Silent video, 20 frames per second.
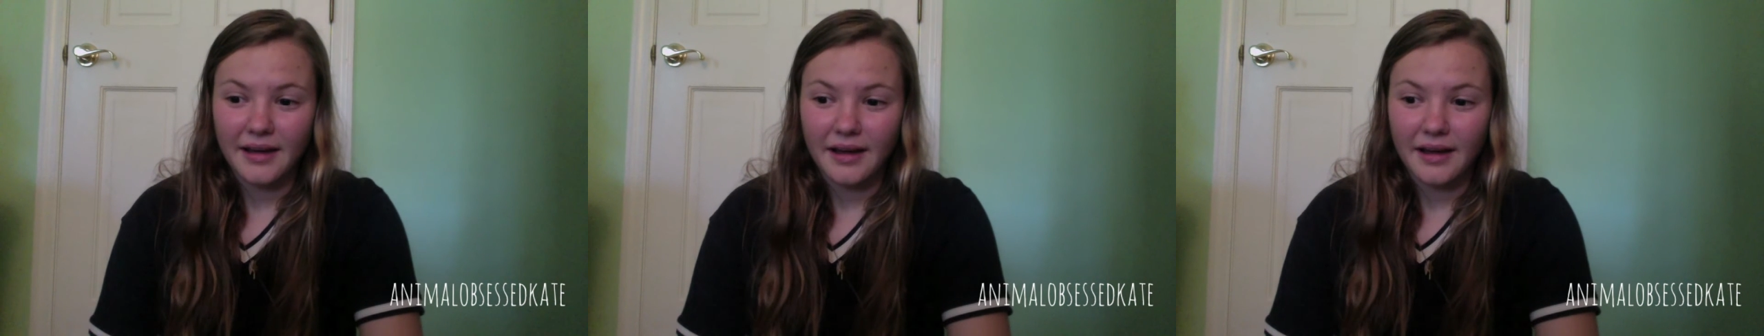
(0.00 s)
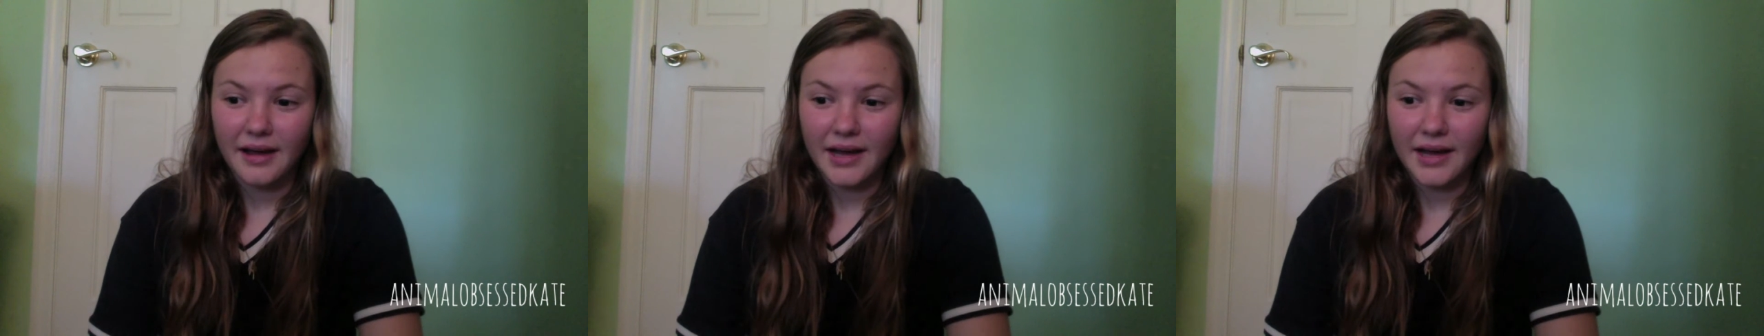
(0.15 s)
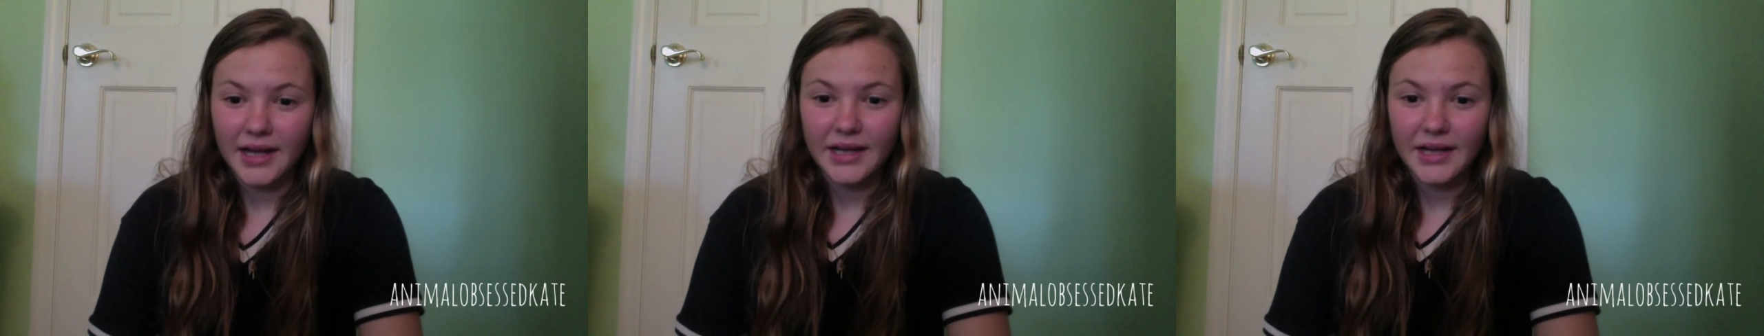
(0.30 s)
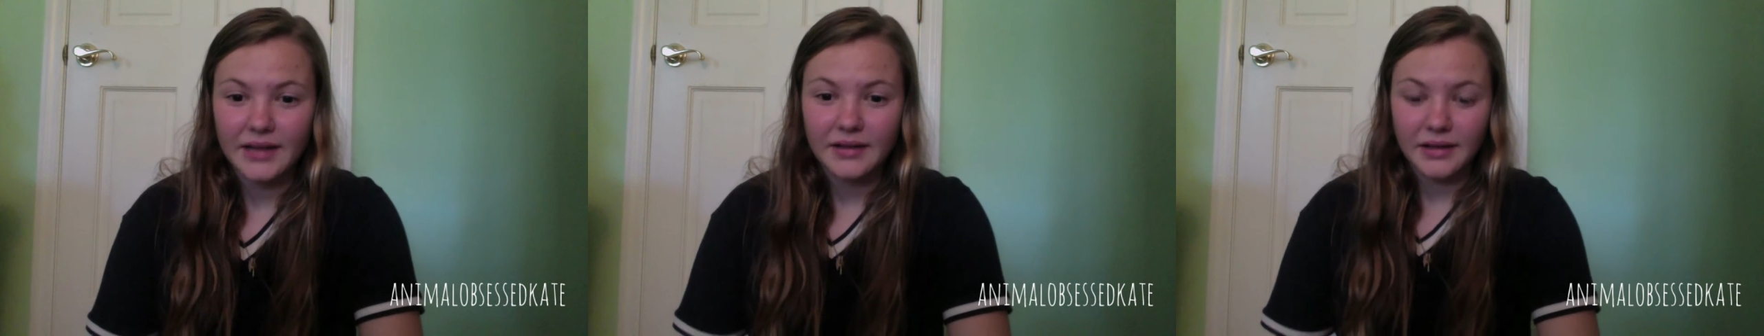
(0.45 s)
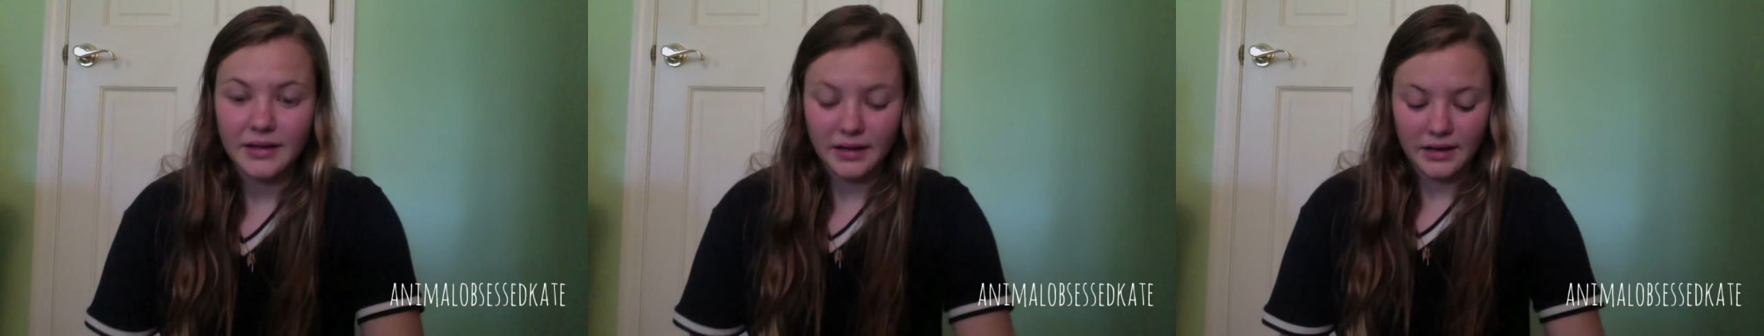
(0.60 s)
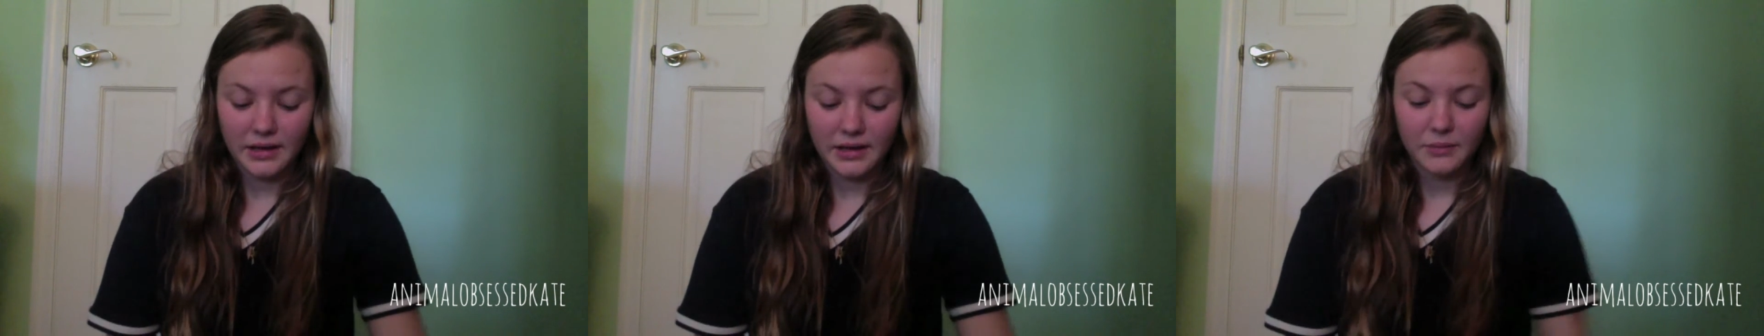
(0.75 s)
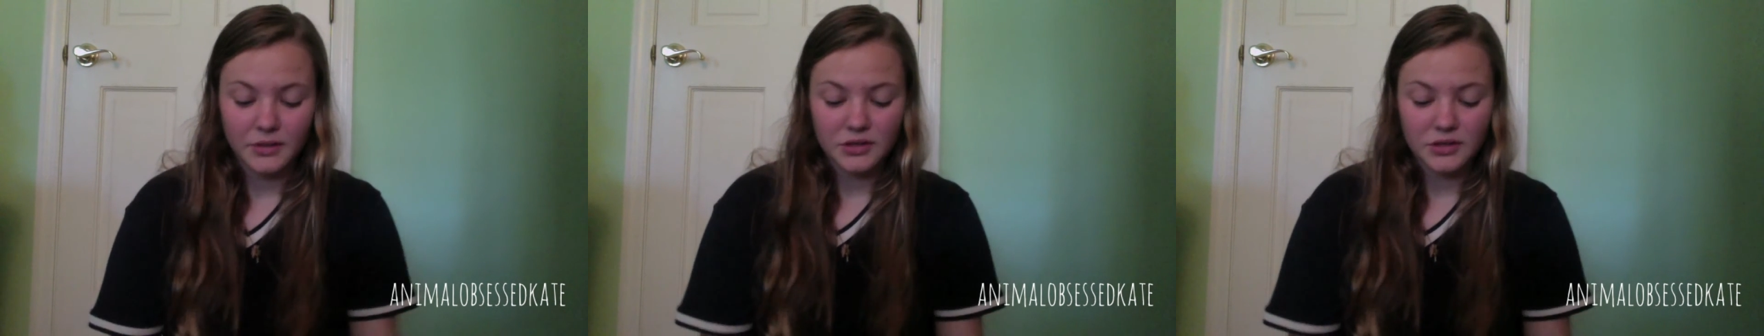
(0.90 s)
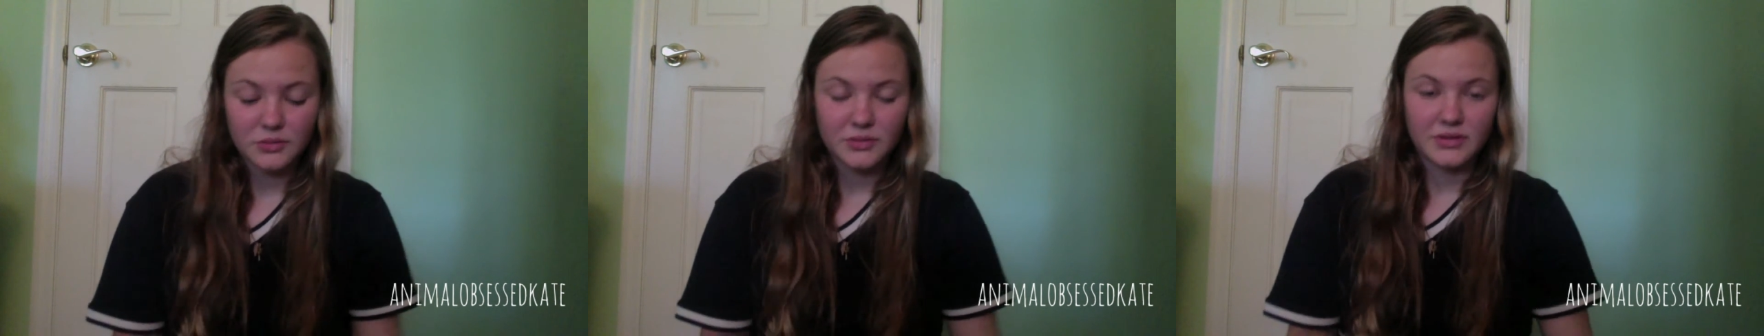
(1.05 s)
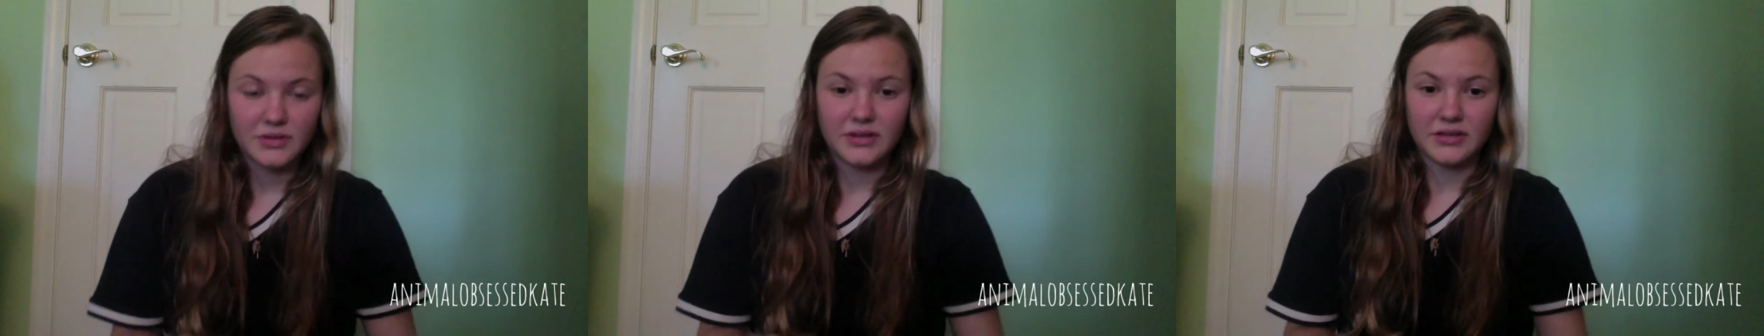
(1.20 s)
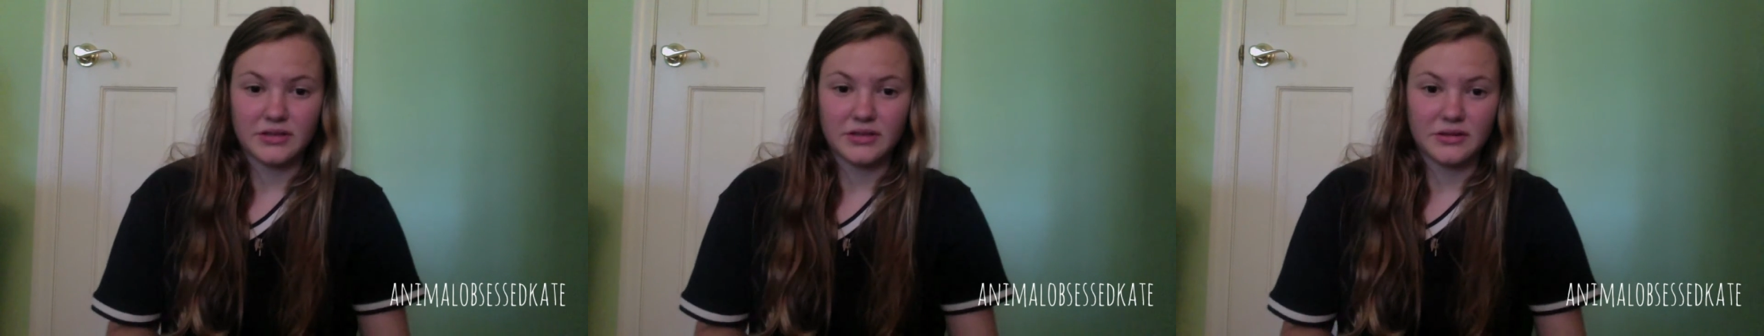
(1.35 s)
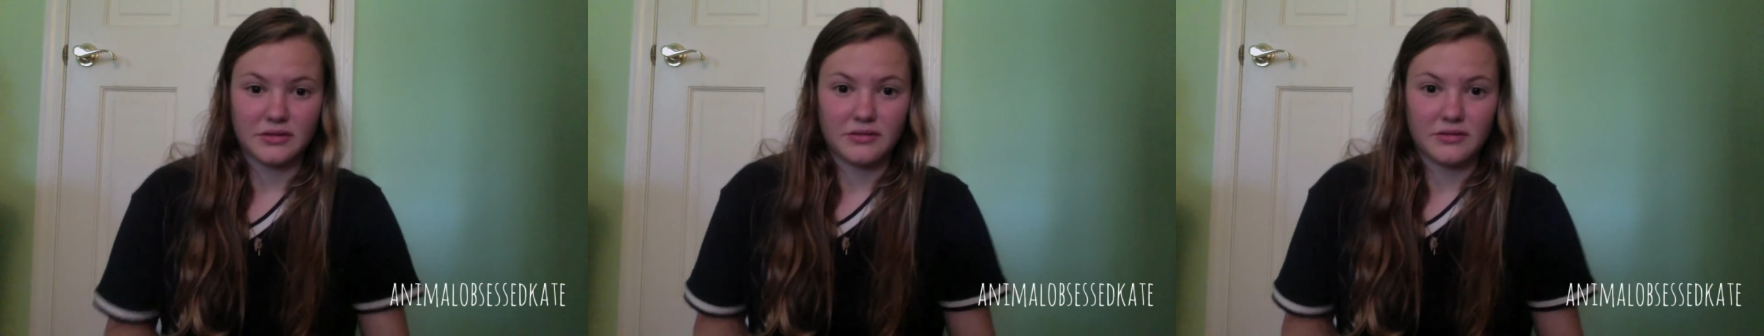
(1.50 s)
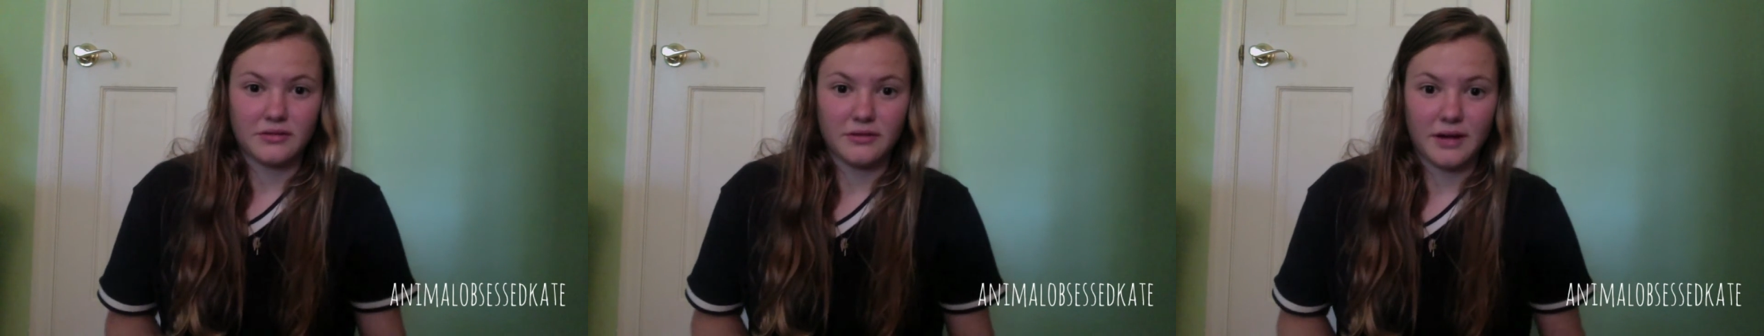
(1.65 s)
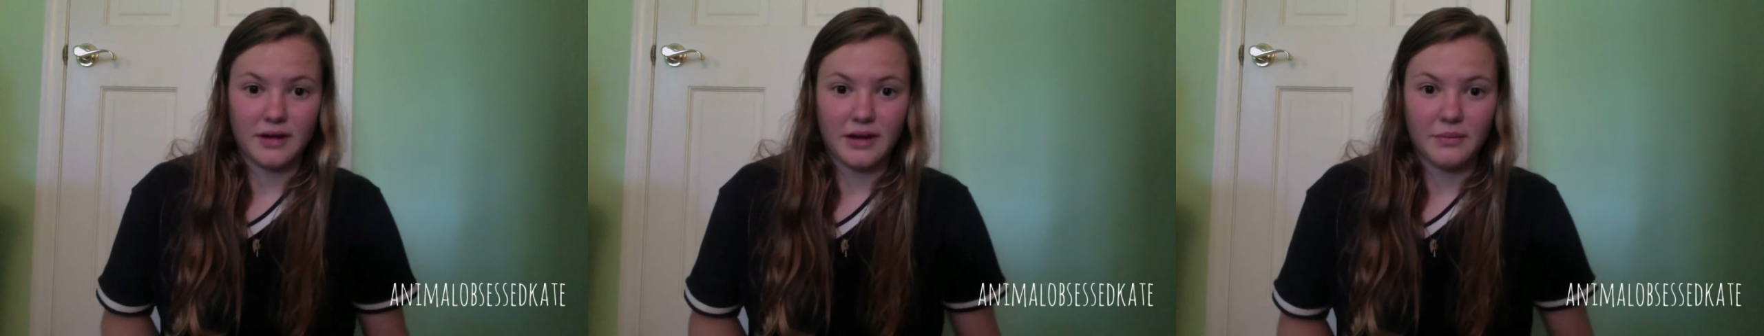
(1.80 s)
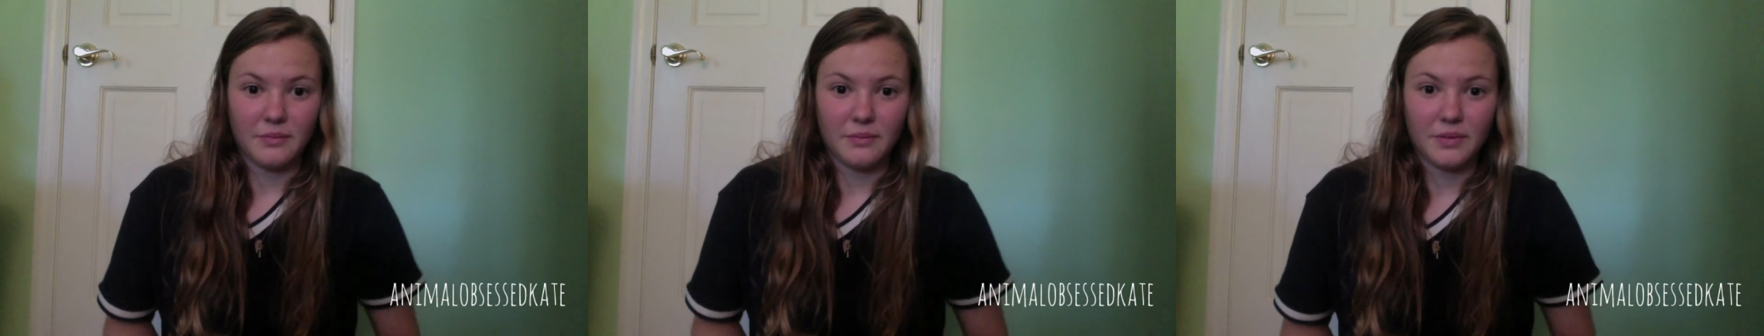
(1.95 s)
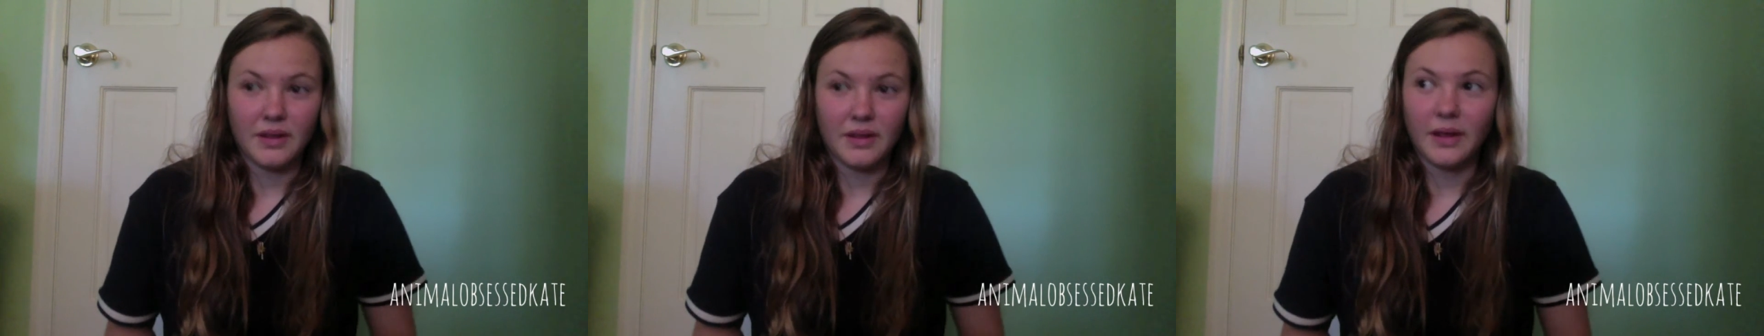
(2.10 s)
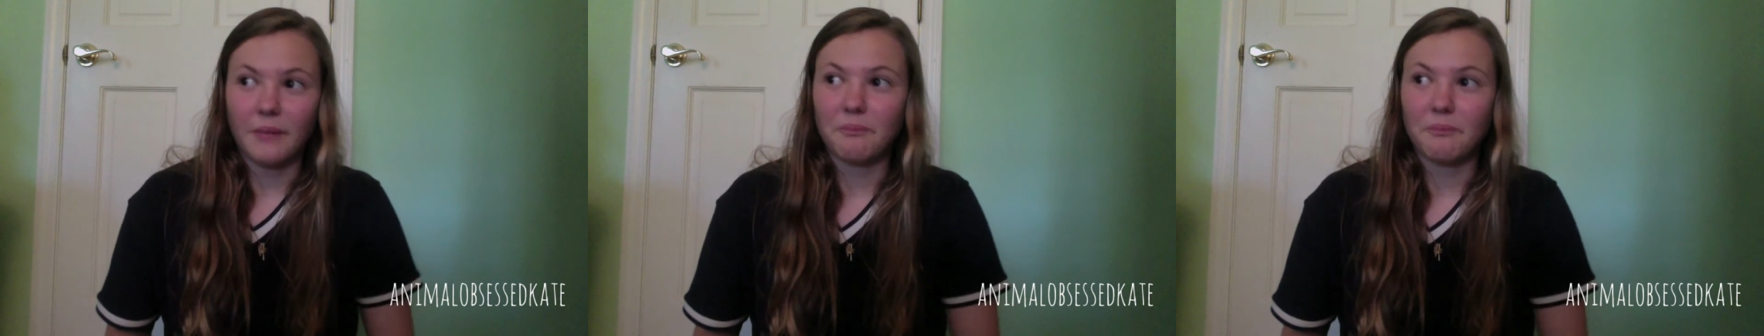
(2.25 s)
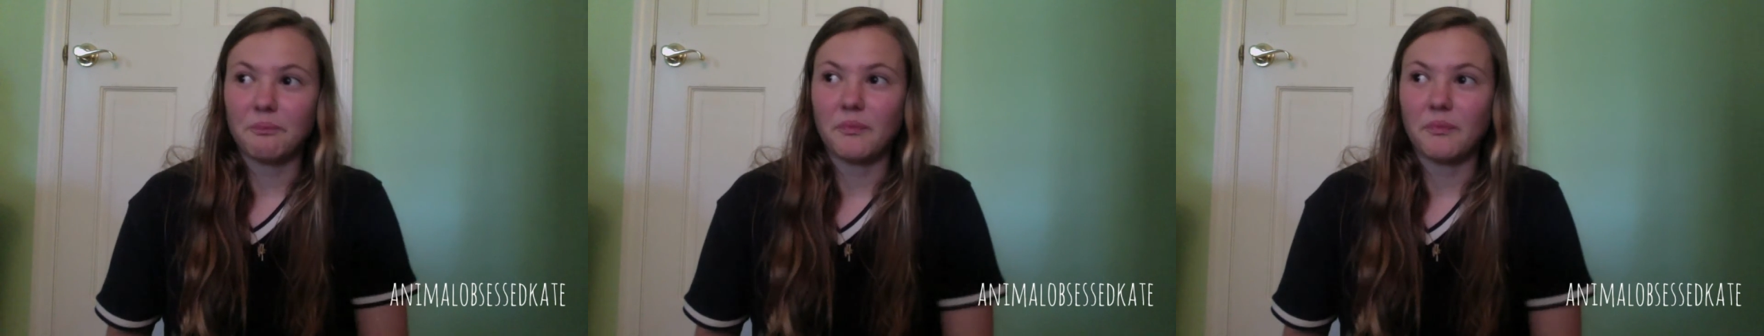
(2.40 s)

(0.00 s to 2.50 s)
I how much would this crab be?"